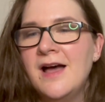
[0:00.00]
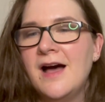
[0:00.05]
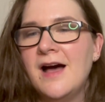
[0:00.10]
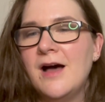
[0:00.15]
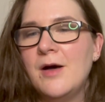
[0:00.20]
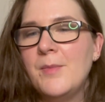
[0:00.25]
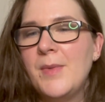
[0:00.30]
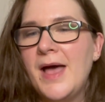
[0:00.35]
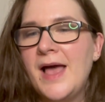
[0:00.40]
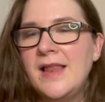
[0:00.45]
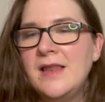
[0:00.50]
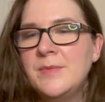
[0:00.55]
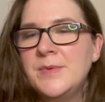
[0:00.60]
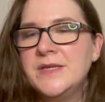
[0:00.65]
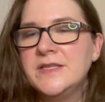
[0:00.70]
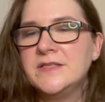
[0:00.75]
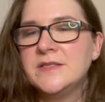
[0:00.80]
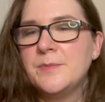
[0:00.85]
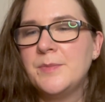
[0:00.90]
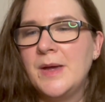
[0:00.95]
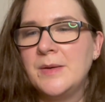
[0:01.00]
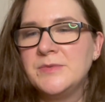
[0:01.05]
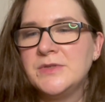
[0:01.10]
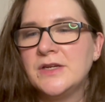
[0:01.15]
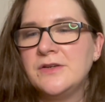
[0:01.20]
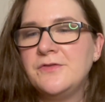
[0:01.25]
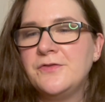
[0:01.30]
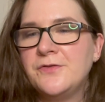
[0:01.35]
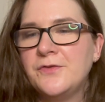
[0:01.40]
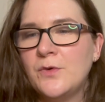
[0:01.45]
Elemis
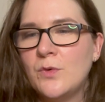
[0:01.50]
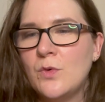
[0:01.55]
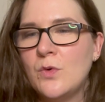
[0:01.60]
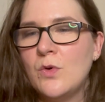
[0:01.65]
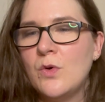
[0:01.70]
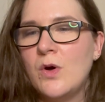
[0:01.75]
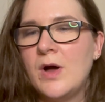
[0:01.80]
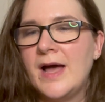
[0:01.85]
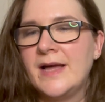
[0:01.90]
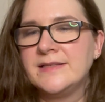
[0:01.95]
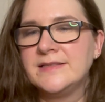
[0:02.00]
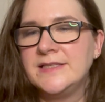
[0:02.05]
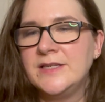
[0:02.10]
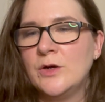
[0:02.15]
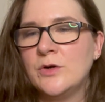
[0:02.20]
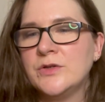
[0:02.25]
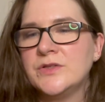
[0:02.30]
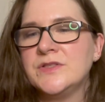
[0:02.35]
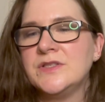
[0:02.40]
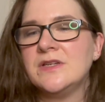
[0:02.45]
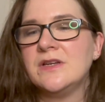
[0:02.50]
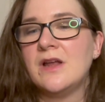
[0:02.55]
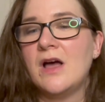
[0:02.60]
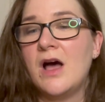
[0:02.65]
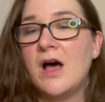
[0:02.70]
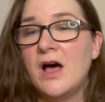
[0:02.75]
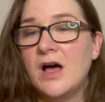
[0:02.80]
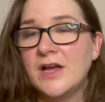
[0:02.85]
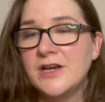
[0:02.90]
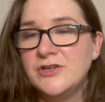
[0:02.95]
Peptide 4 Antioxidant
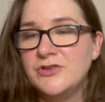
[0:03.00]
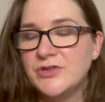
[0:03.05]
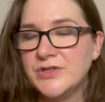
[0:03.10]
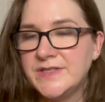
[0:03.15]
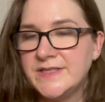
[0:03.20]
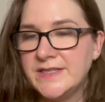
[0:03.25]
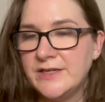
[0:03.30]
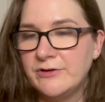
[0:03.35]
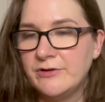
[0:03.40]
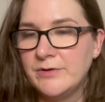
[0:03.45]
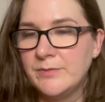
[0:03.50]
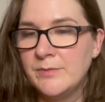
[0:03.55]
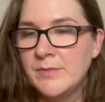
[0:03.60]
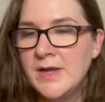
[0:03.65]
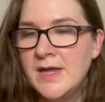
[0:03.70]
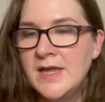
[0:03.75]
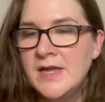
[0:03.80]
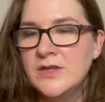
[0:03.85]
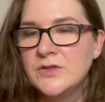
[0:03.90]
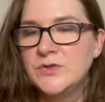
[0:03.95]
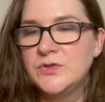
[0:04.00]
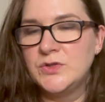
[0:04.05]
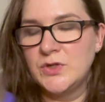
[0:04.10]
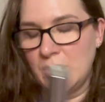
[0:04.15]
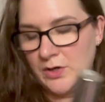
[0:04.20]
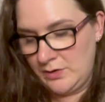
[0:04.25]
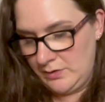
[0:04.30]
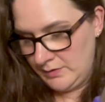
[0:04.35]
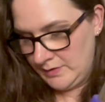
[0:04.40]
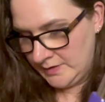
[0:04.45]
Hydra Serum.
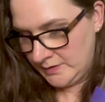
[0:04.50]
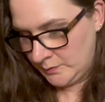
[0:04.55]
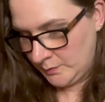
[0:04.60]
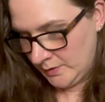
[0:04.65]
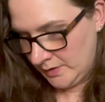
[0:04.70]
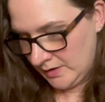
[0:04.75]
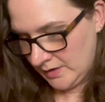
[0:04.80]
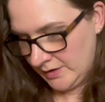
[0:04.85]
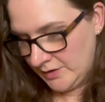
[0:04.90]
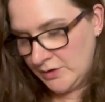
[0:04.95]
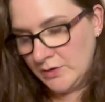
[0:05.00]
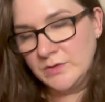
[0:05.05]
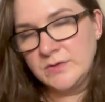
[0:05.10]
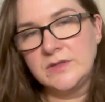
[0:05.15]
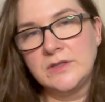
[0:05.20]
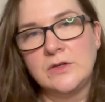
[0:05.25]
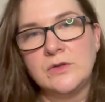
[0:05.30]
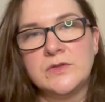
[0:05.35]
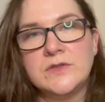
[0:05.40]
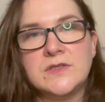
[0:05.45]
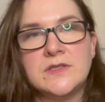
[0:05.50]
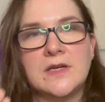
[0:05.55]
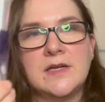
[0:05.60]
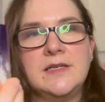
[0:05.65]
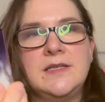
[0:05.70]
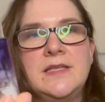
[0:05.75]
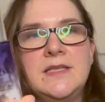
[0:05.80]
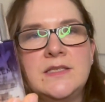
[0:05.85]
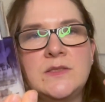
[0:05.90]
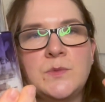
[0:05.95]
So this one I used
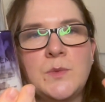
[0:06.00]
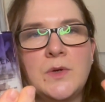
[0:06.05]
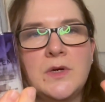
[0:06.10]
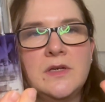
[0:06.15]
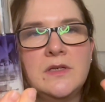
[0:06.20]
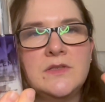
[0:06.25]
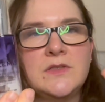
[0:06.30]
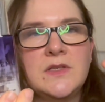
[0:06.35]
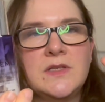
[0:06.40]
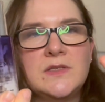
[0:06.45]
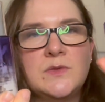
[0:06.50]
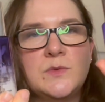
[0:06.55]
alongside this one. So this